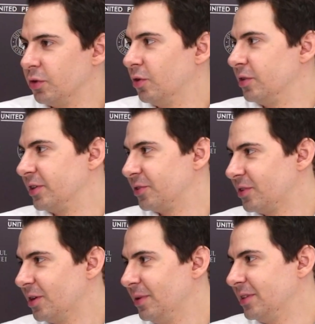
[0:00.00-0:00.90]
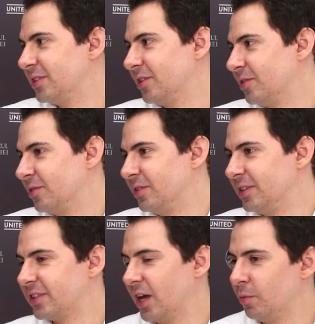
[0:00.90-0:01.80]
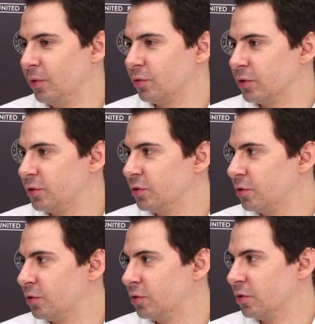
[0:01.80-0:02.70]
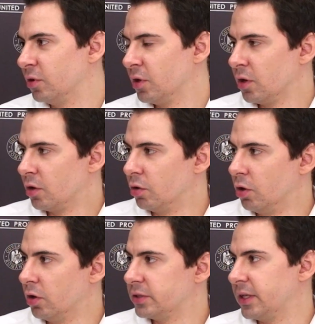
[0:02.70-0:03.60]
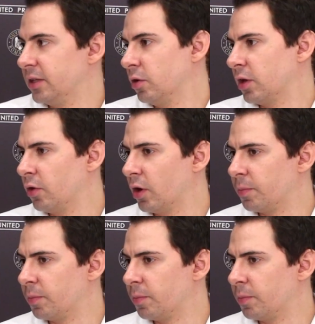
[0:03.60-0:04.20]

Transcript: win all the tournaments, so this time it was you who lost, and okay,